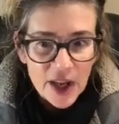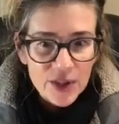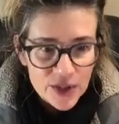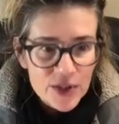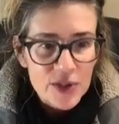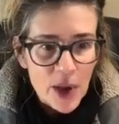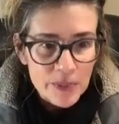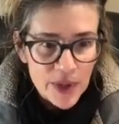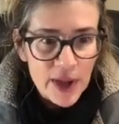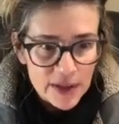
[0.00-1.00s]
tell you
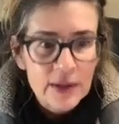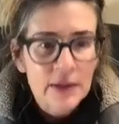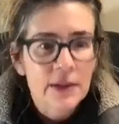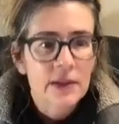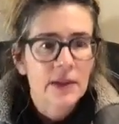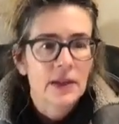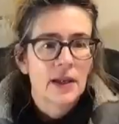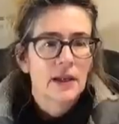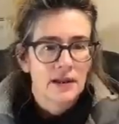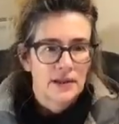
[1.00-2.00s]
something. Oh, he